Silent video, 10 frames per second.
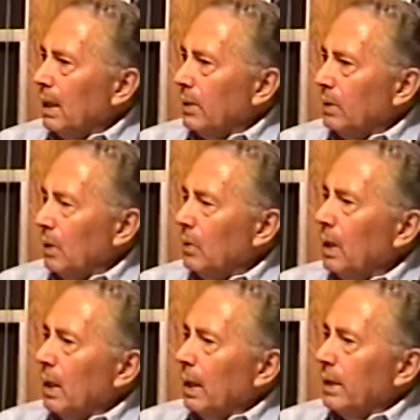you know,
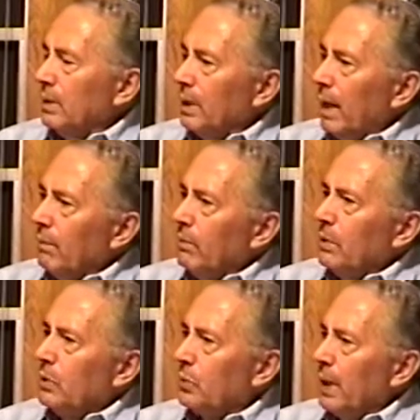is every
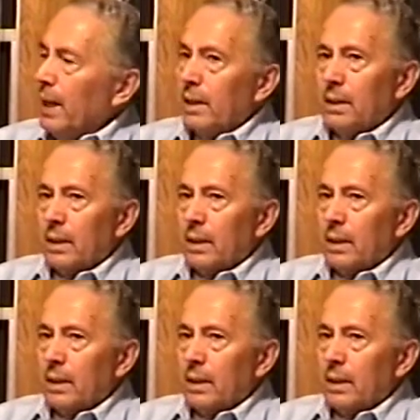trade